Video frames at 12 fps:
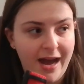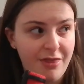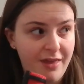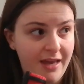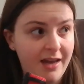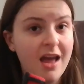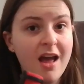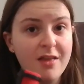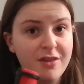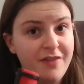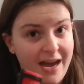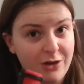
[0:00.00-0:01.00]
I think
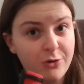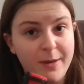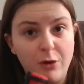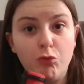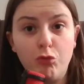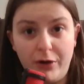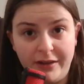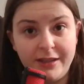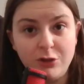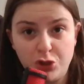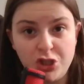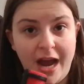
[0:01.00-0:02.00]
that could be a really
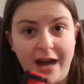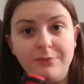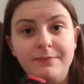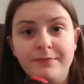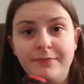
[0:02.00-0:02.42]
good shout.